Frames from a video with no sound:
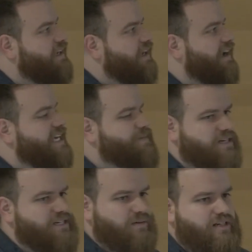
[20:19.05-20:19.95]

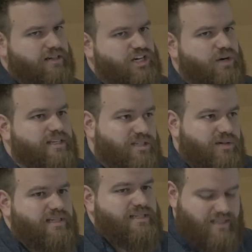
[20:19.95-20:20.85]
especially when you're showing
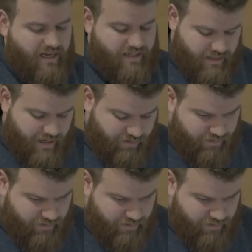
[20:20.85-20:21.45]
students this kind of stuff.